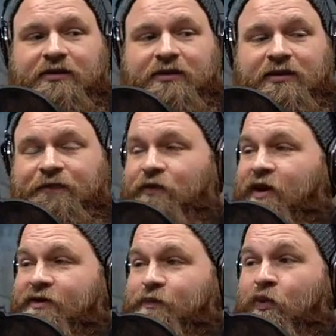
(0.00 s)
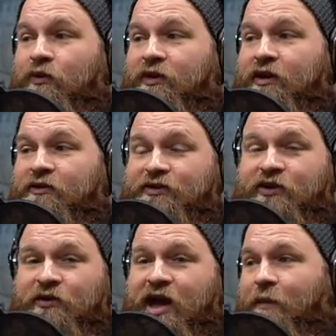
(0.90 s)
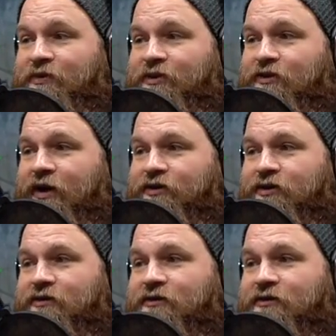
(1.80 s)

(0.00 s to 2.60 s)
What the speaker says: if you guess poorly, you just go the opposite direction.